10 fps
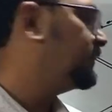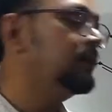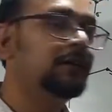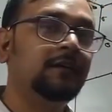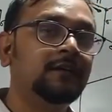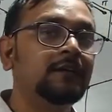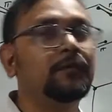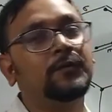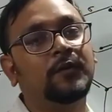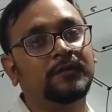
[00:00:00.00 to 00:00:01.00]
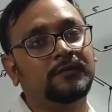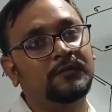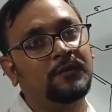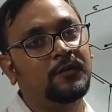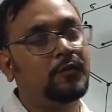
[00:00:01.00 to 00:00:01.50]
the double
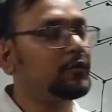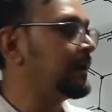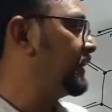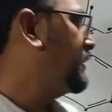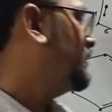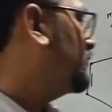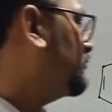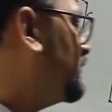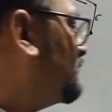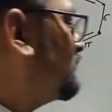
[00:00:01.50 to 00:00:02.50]
bonds. Okay, so